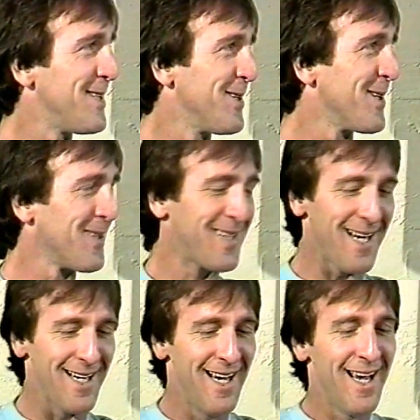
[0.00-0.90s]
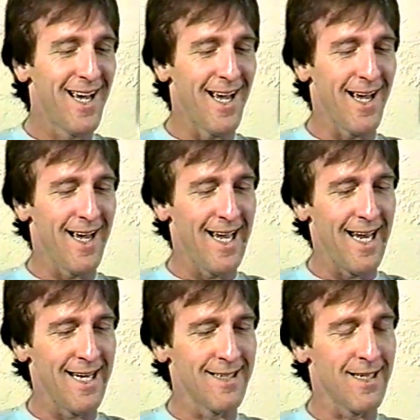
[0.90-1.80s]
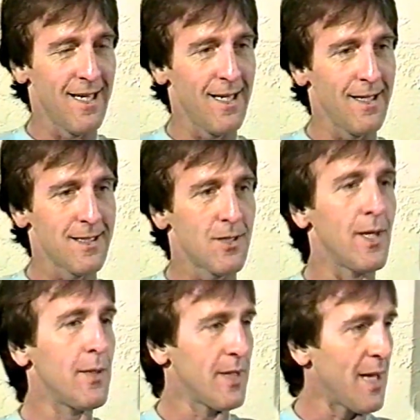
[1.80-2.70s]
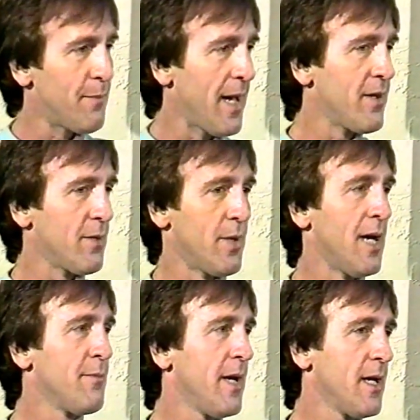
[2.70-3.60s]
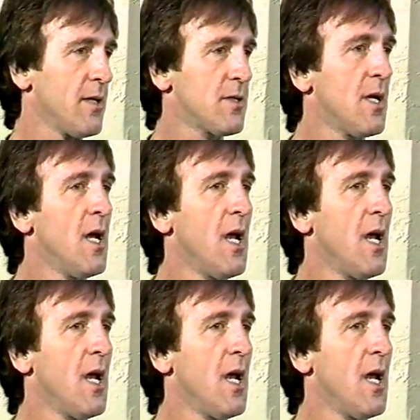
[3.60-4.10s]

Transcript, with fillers: so he's doing okay. Uh, and uh, so anyway, that band, the Brown Baggers,